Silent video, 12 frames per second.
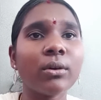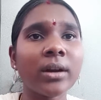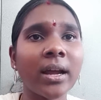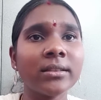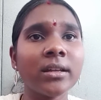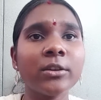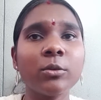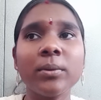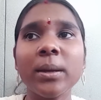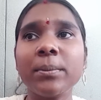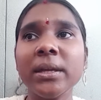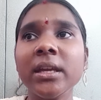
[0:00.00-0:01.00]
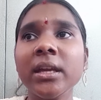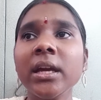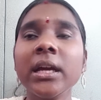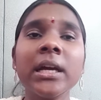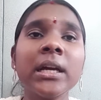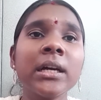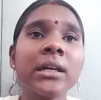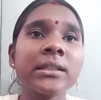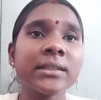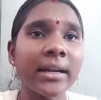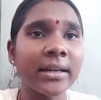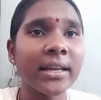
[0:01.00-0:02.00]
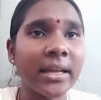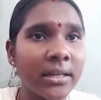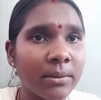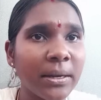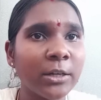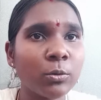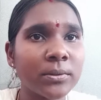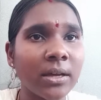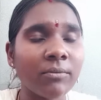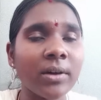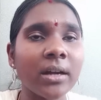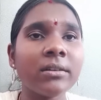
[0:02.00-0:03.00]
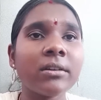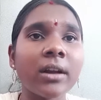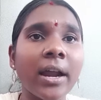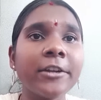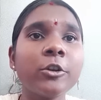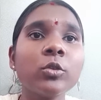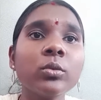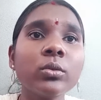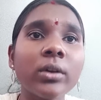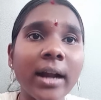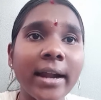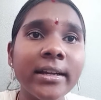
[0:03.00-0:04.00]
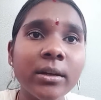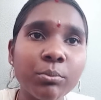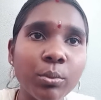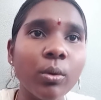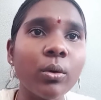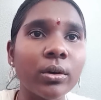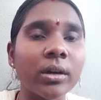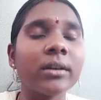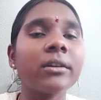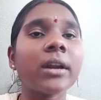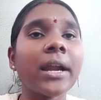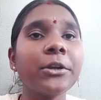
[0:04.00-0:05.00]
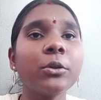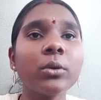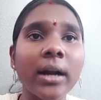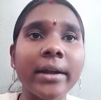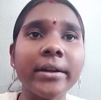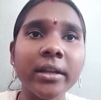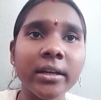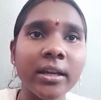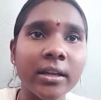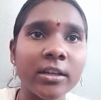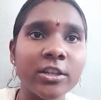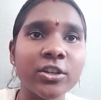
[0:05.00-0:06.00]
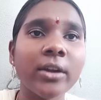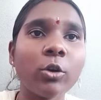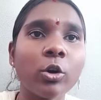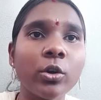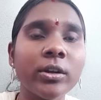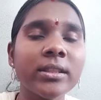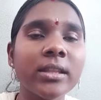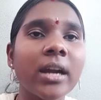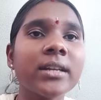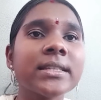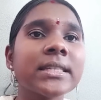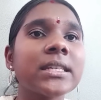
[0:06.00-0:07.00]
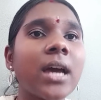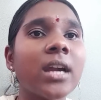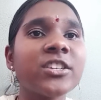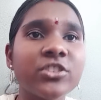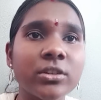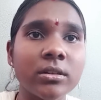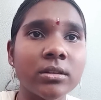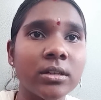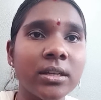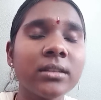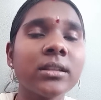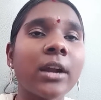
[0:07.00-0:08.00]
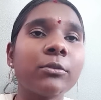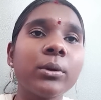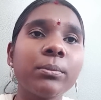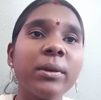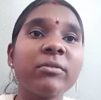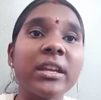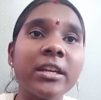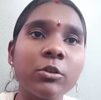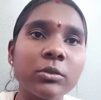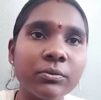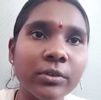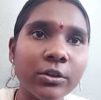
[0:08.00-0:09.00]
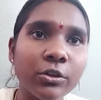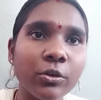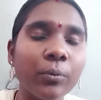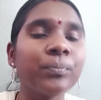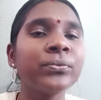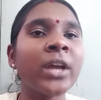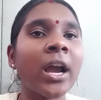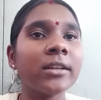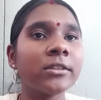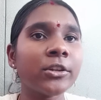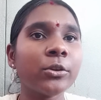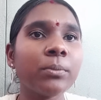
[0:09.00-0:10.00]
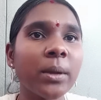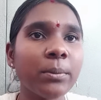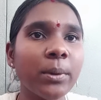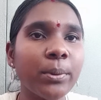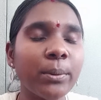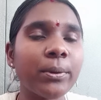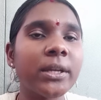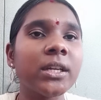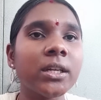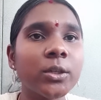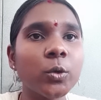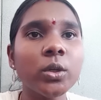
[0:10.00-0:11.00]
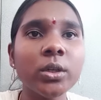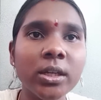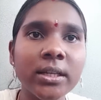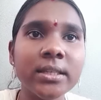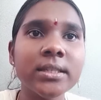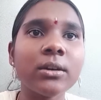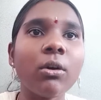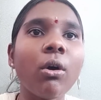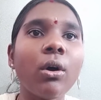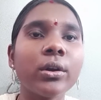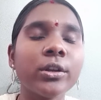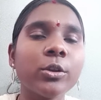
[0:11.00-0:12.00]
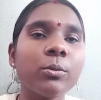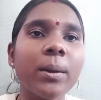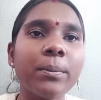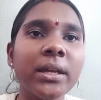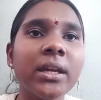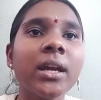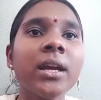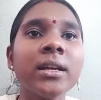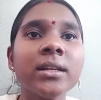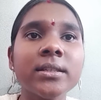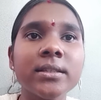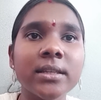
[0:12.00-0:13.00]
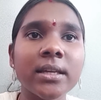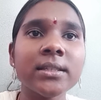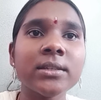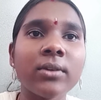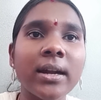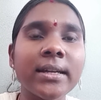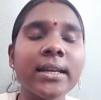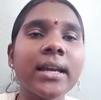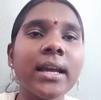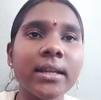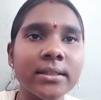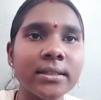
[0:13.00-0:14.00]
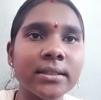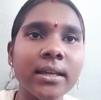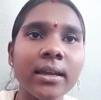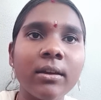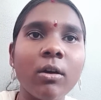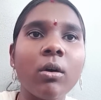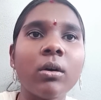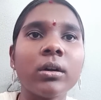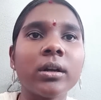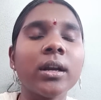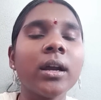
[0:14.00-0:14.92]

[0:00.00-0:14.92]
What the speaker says: or either you may be sending an email to someone. Try to write more, try to write in English, and not only that, start journaling. That would be very useful to you. Either you may be preparing a to-do list, or you may be just writing an essay, or